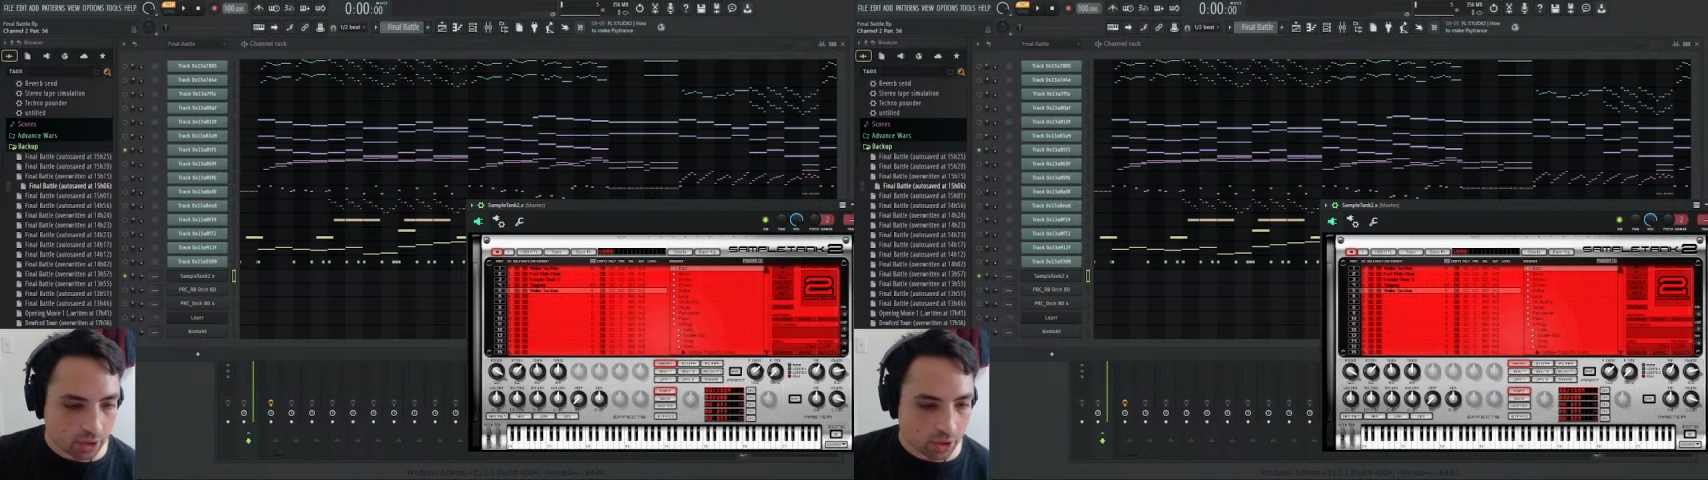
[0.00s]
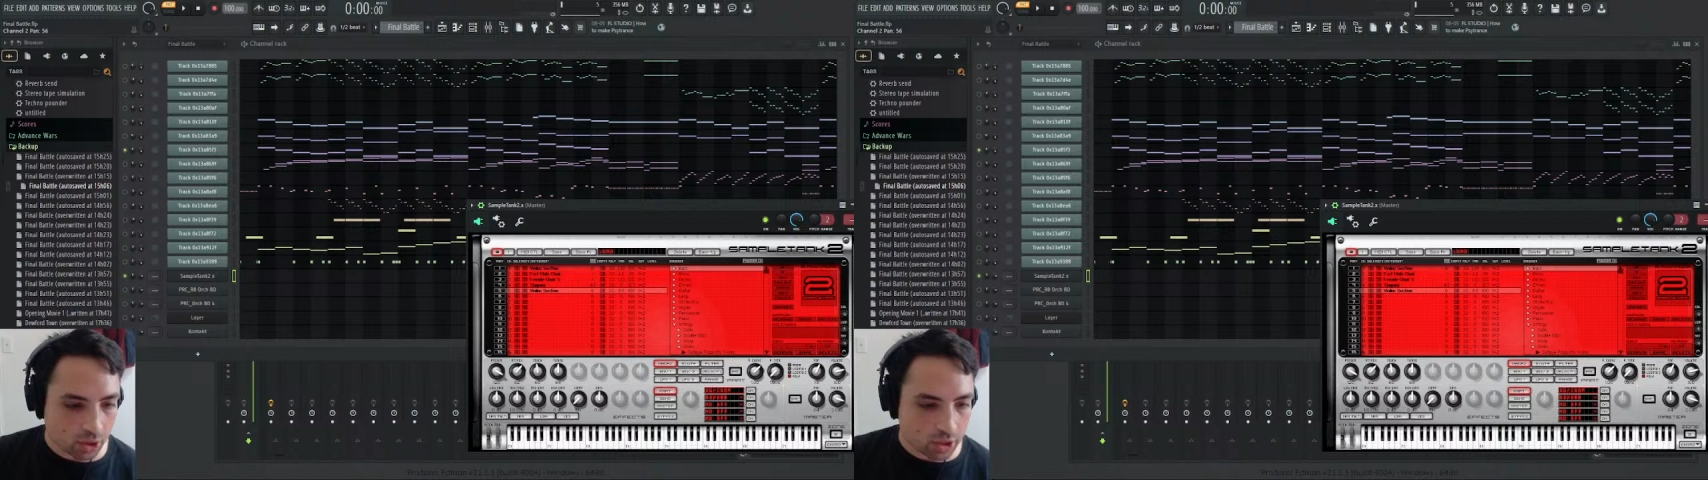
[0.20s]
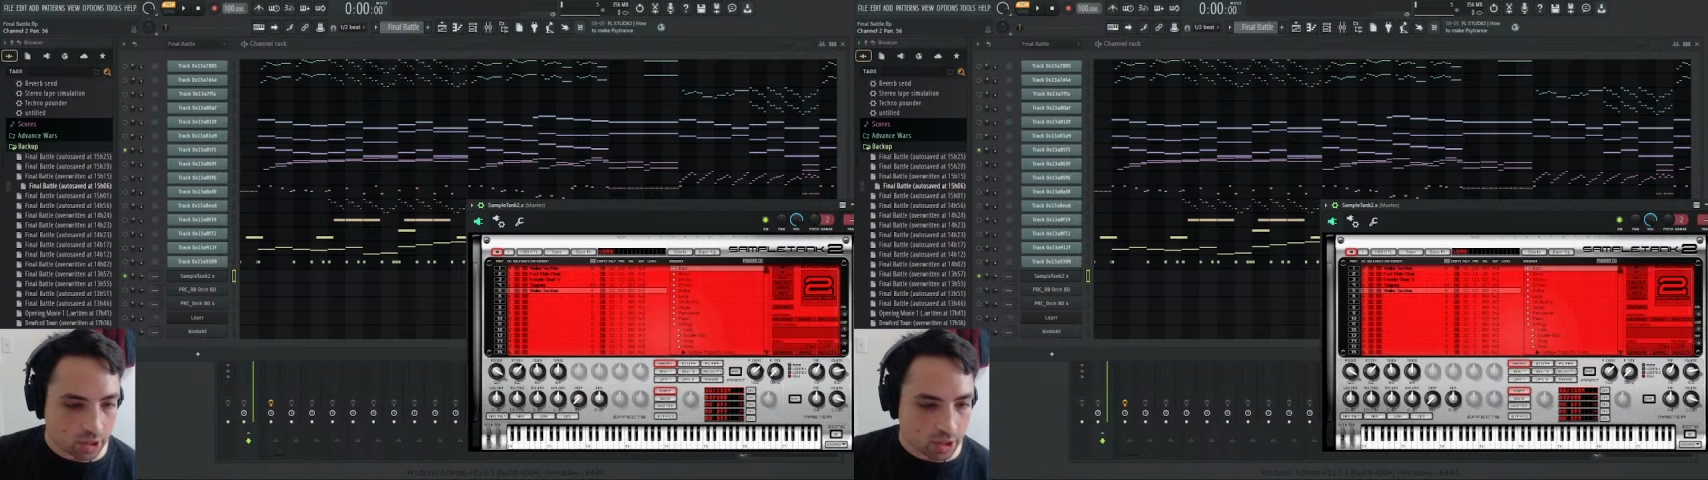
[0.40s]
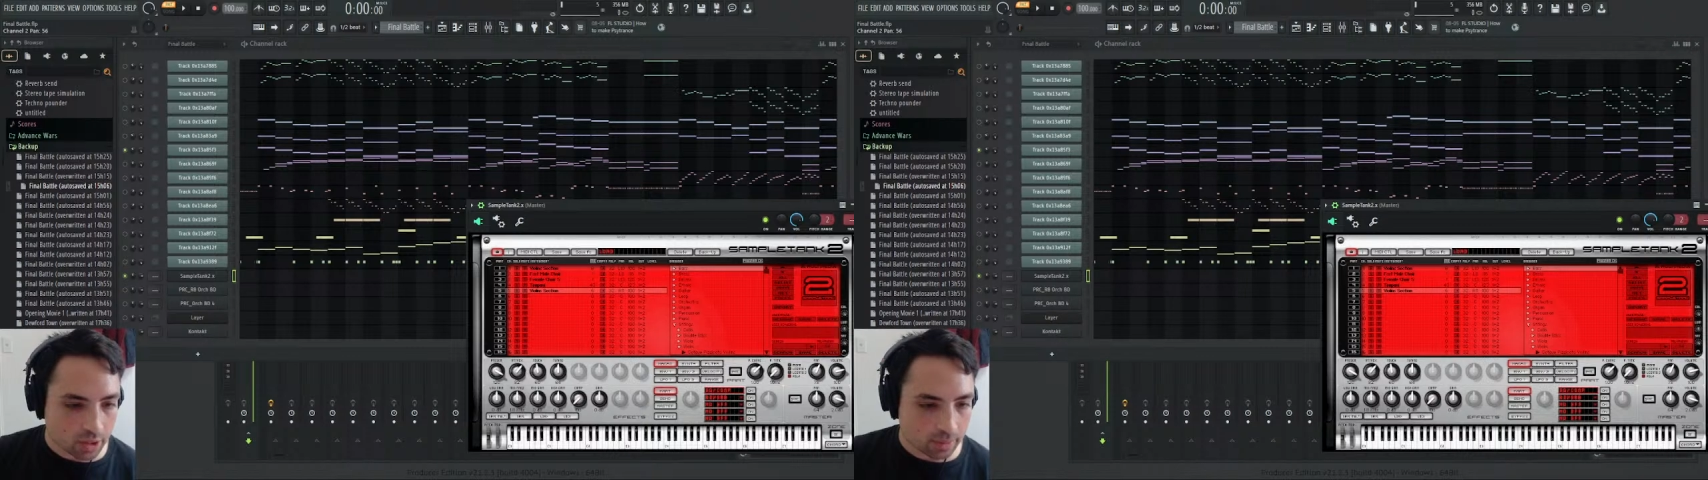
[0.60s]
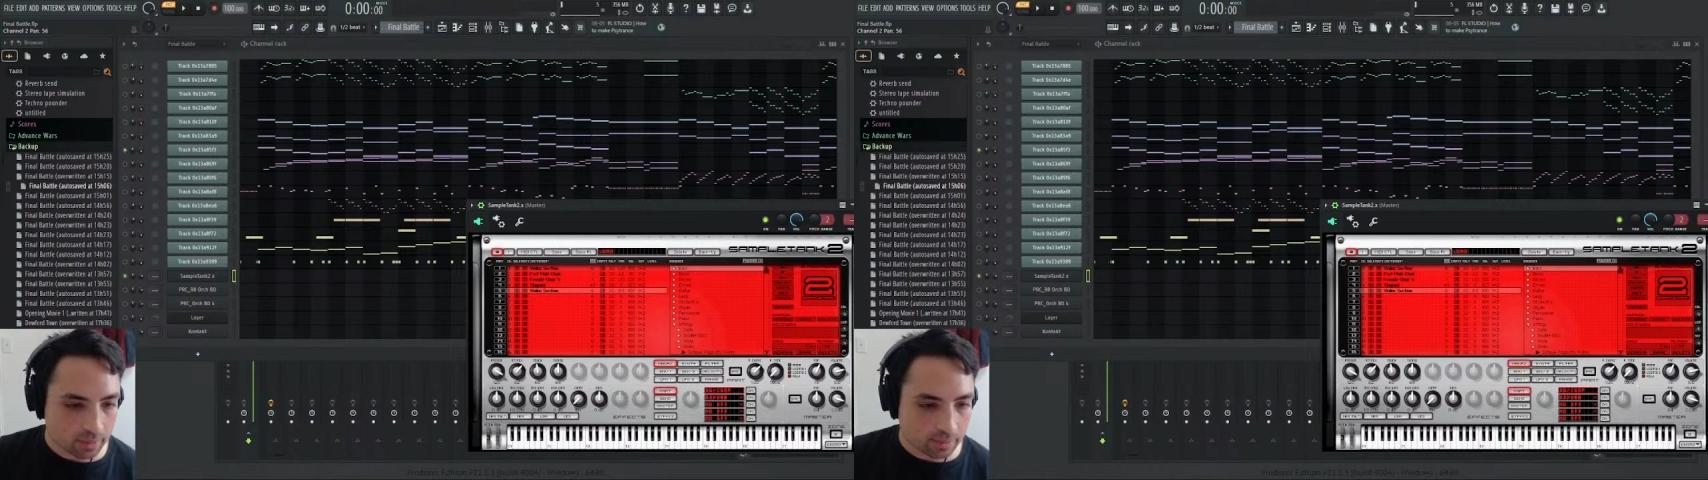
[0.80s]

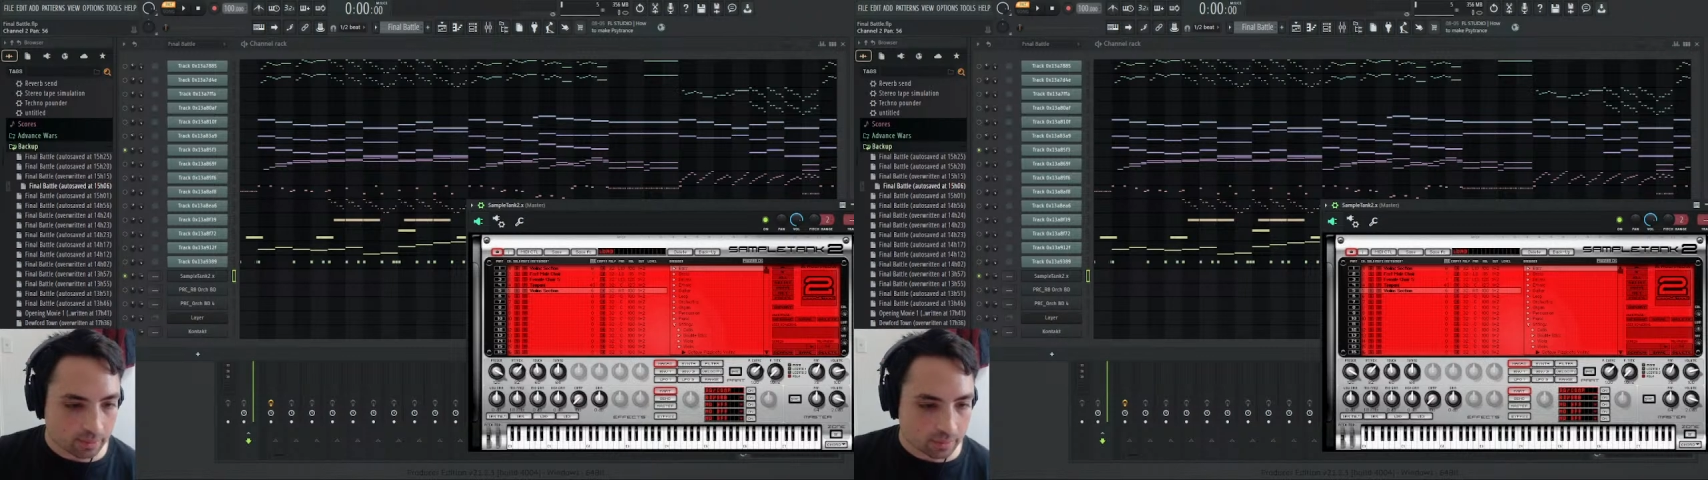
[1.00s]
her